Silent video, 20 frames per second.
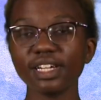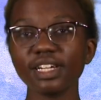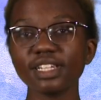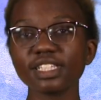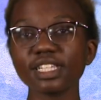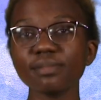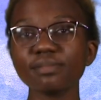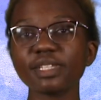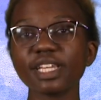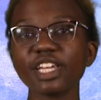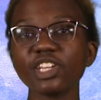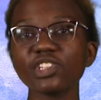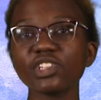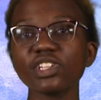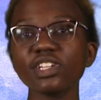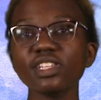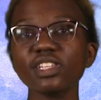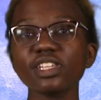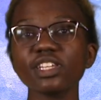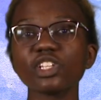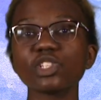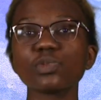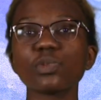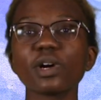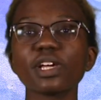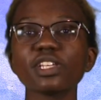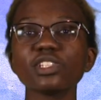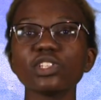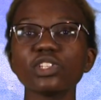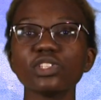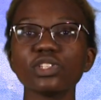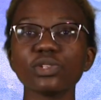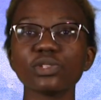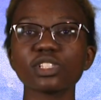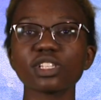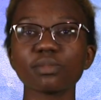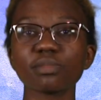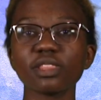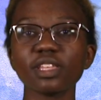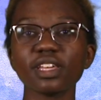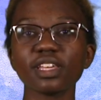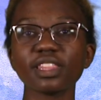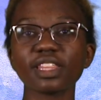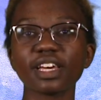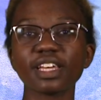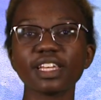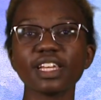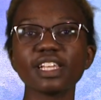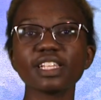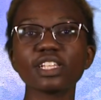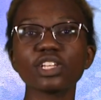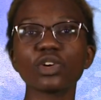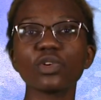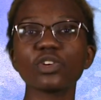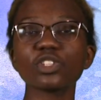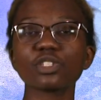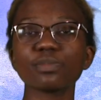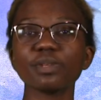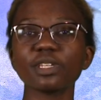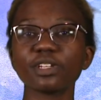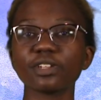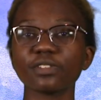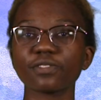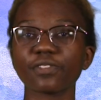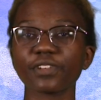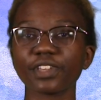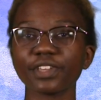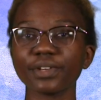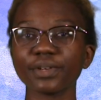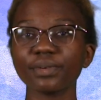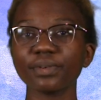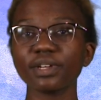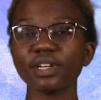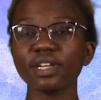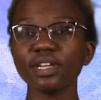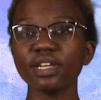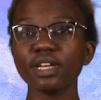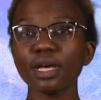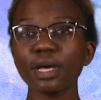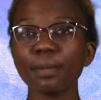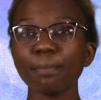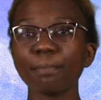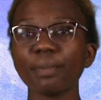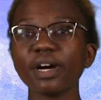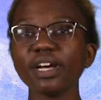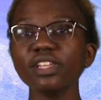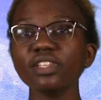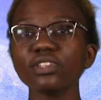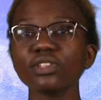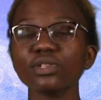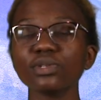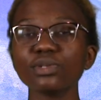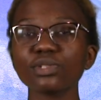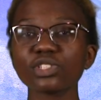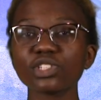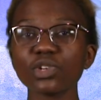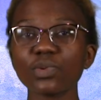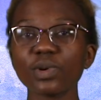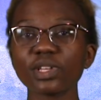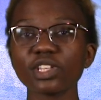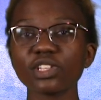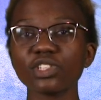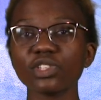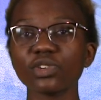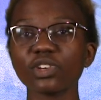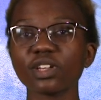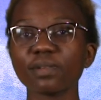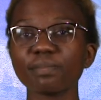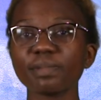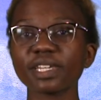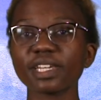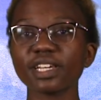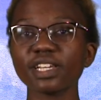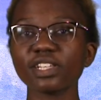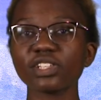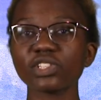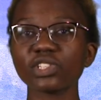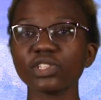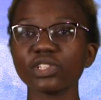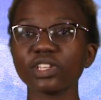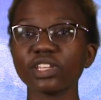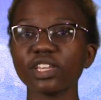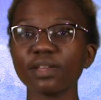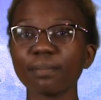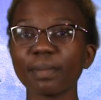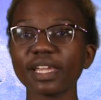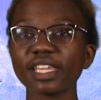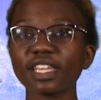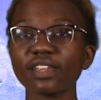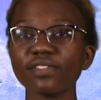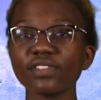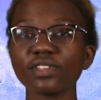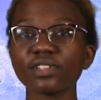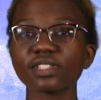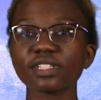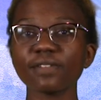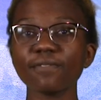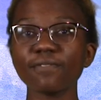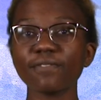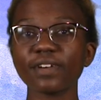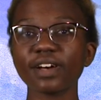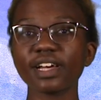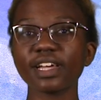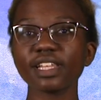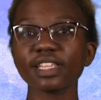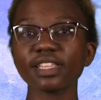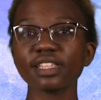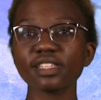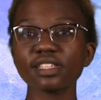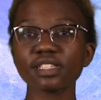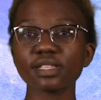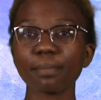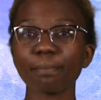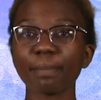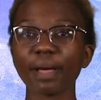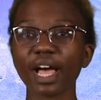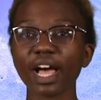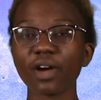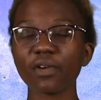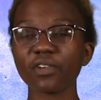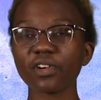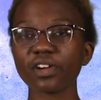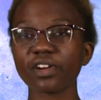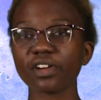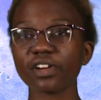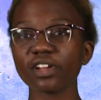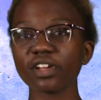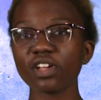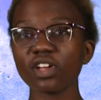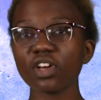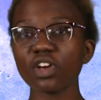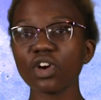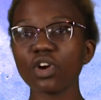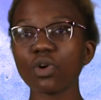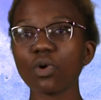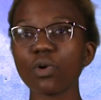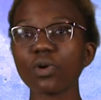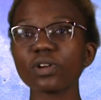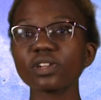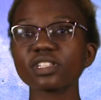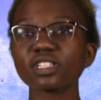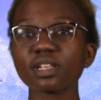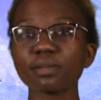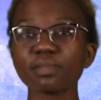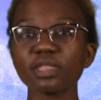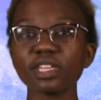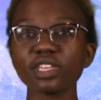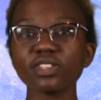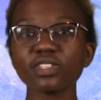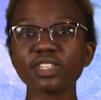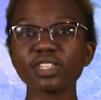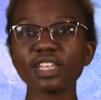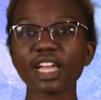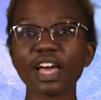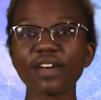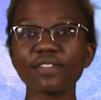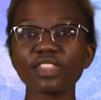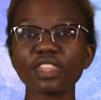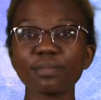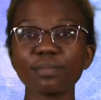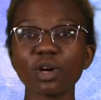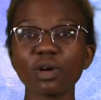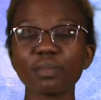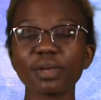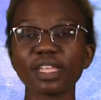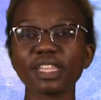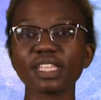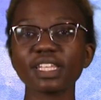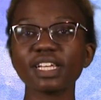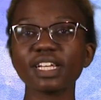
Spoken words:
Temptation is wanting to do something that isn't going to be good for you, but you still want to do it because it might give you some fun, some power, or something you didn't have in the moment,